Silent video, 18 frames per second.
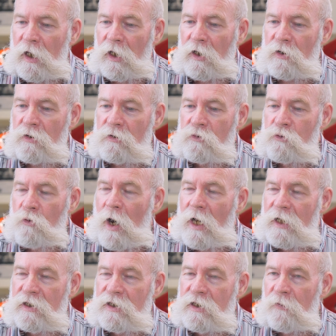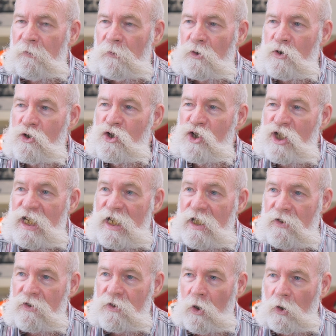and tried different
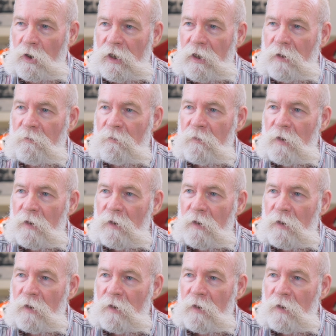sheens on it,